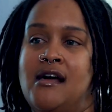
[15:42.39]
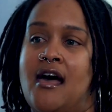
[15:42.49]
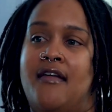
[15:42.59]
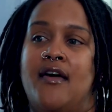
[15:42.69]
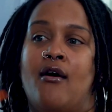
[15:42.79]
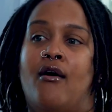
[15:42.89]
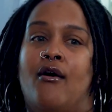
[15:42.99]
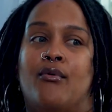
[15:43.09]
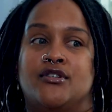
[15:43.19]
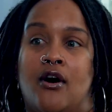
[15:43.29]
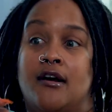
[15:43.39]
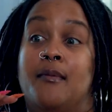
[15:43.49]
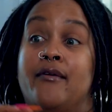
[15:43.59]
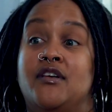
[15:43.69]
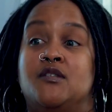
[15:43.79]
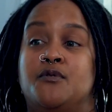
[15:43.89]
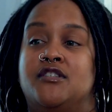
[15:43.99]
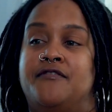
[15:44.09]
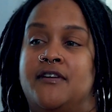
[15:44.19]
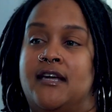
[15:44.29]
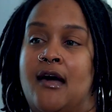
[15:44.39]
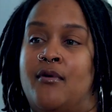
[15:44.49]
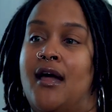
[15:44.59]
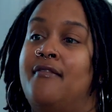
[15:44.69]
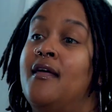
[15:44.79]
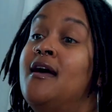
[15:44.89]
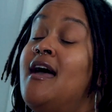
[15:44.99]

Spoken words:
and they all were talking about this specific camera, and